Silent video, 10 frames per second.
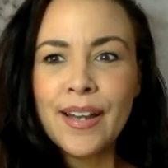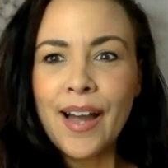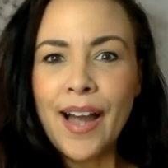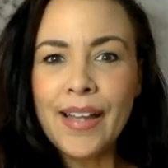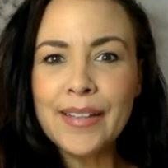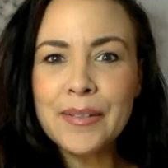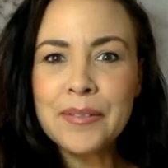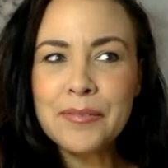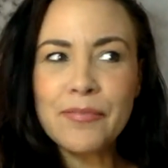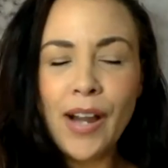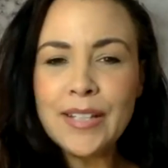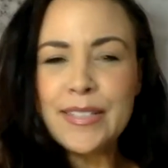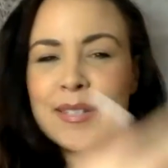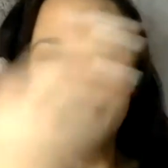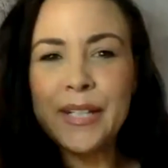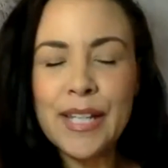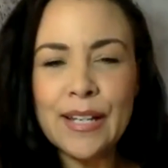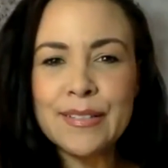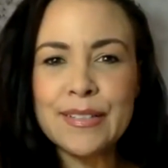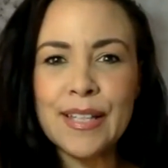I could find somebody
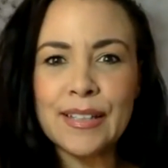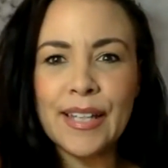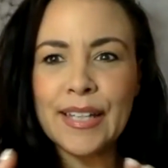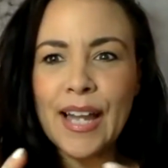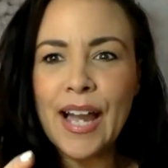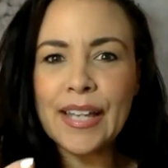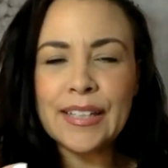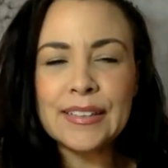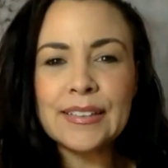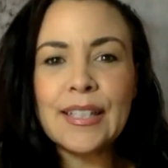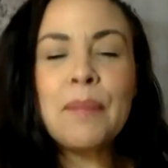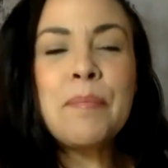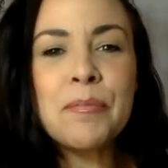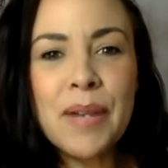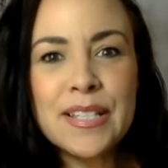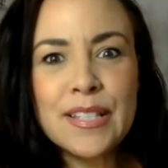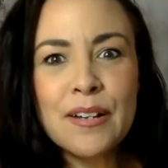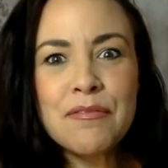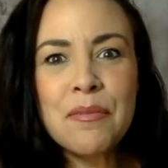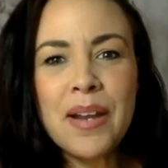else that I can lump
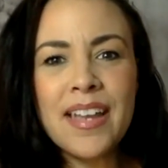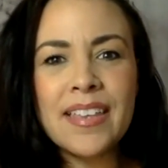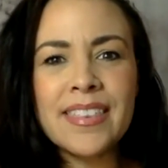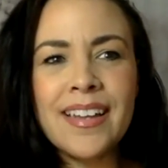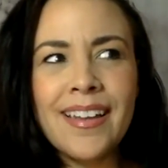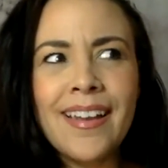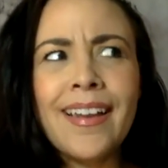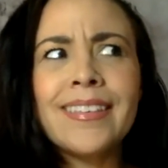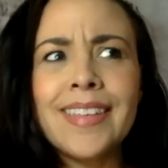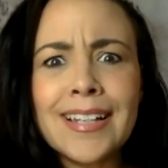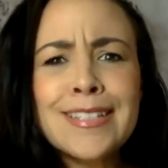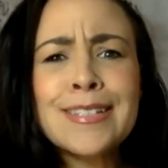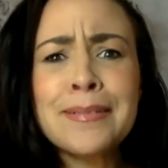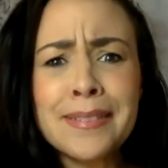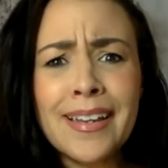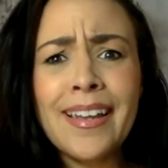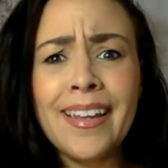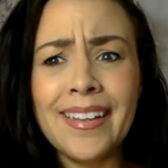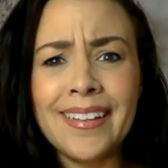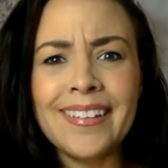myself with, and that's
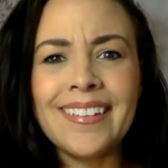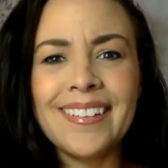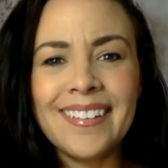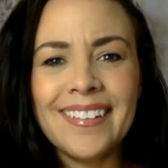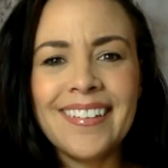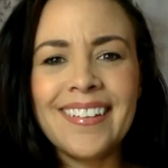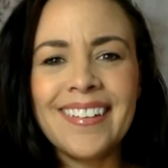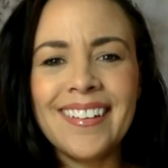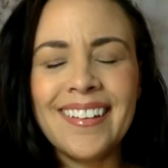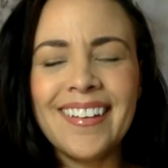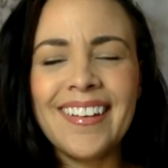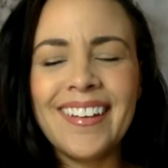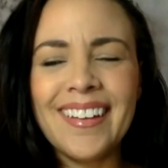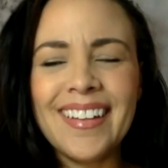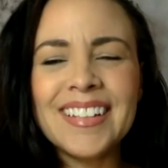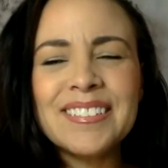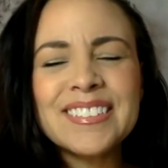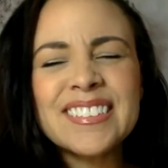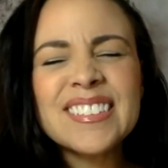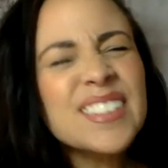okay. And it
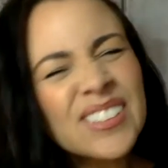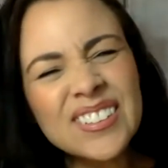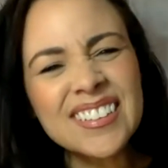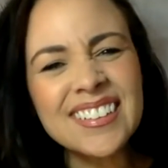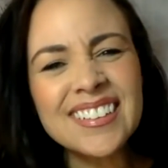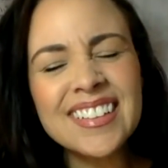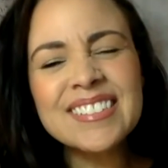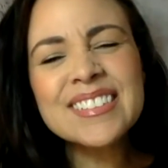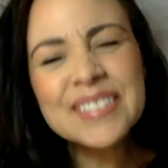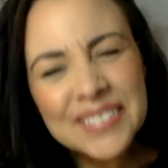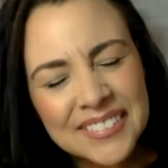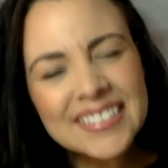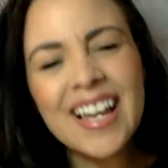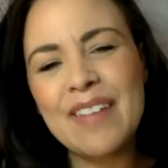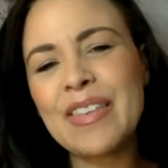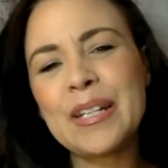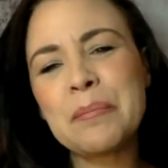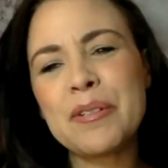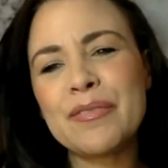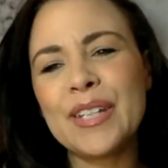was just cool. It was cool to have that
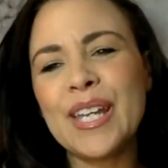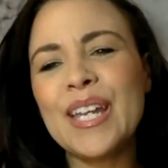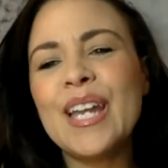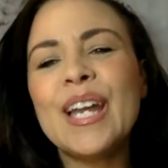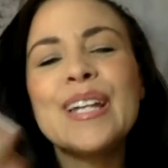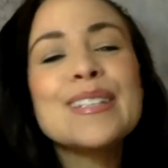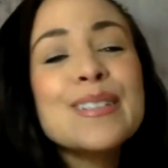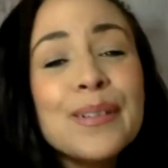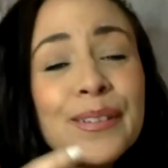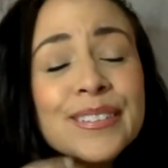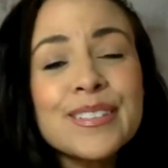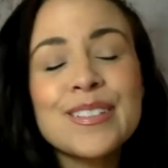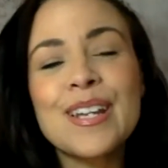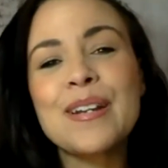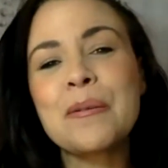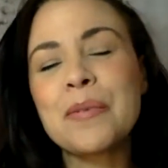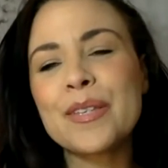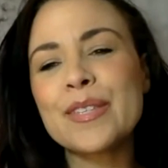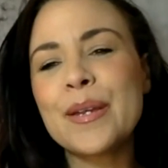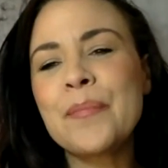epiphany. It's cool to share it
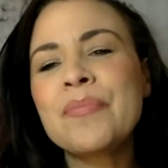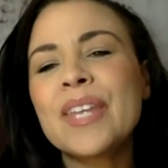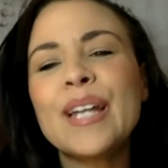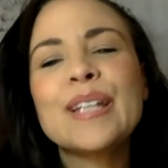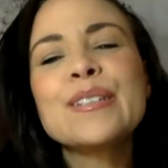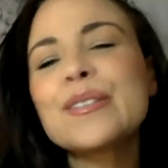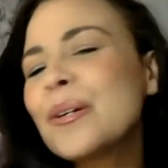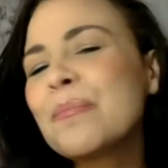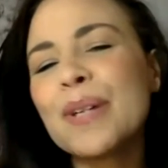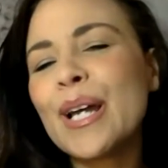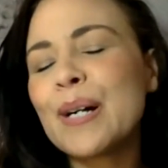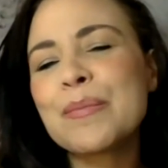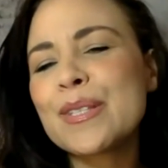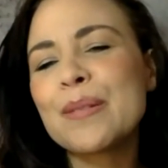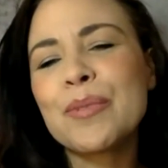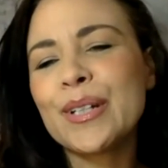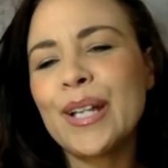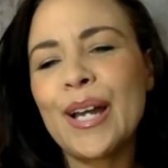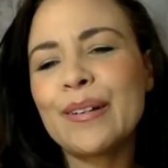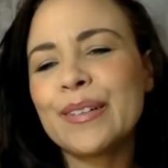with you. And I just hope it helped
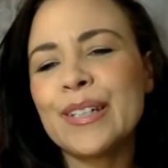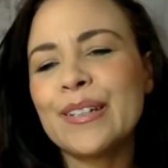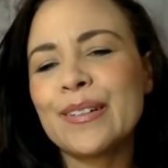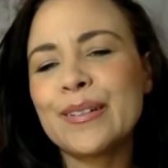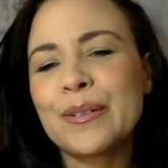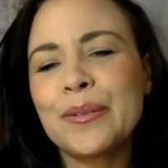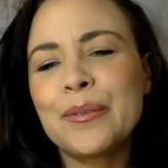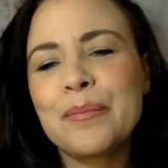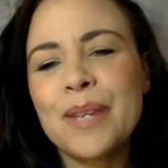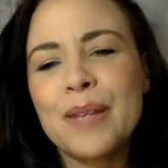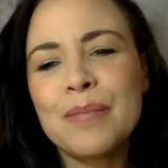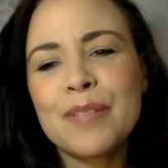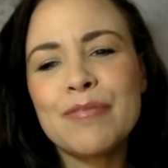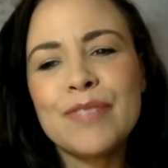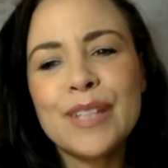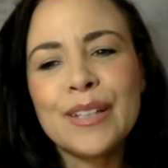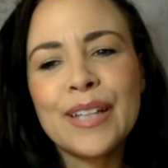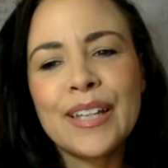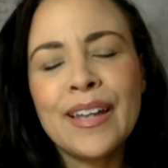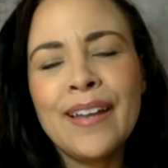someone out here who may be feeling,